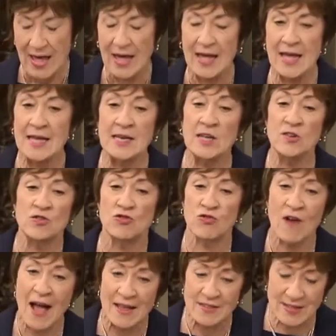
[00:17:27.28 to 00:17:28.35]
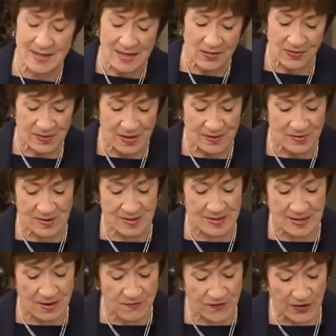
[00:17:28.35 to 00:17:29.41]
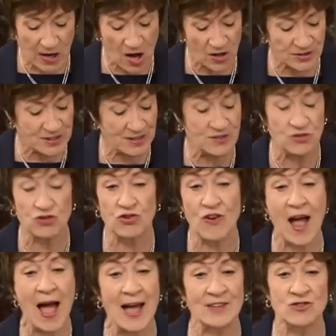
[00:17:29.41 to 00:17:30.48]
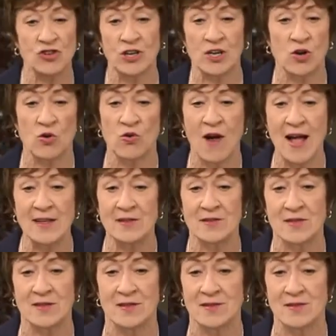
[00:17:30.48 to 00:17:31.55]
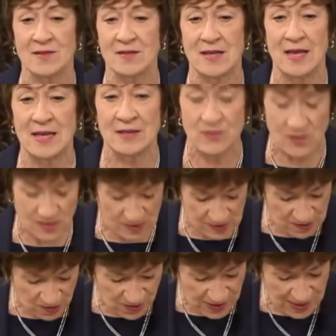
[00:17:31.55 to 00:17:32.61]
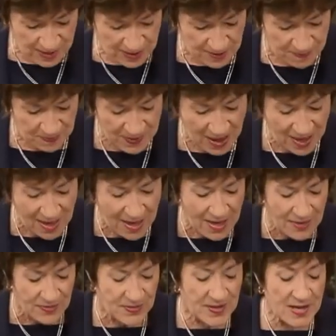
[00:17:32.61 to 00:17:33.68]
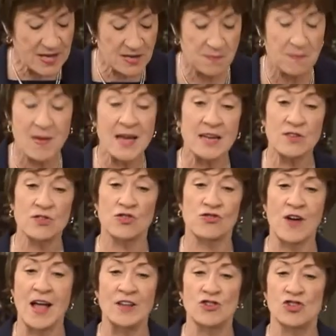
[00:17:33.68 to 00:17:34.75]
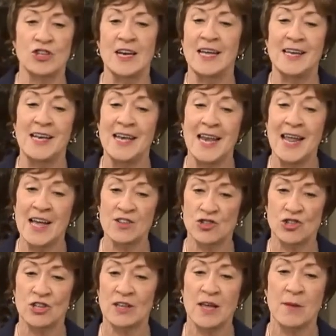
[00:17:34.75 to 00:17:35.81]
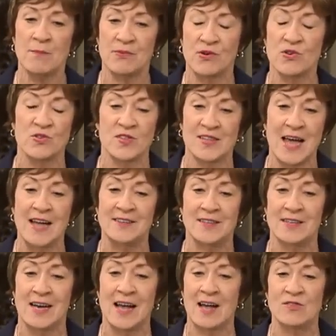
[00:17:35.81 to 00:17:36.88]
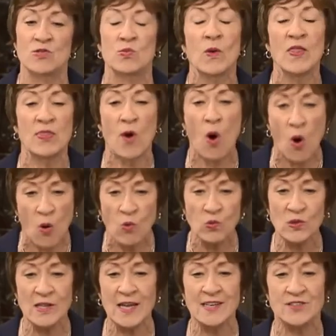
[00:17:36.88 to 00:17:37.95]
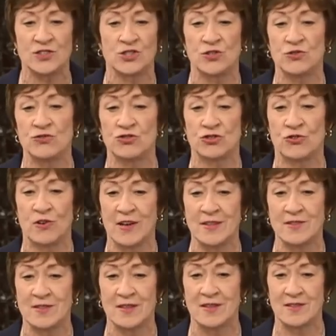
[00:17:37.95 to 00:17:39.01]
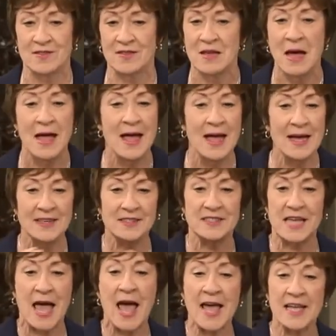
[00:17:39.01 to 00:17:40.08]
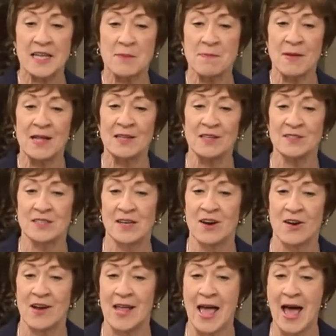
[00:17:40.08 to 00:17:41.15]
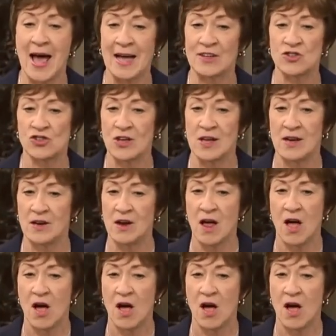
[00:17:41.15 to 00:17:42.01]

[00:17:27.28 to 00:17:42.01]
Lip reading: In addressing this difficult and tragic crisis in Syria, the administration initially presented us with only two choices: take military action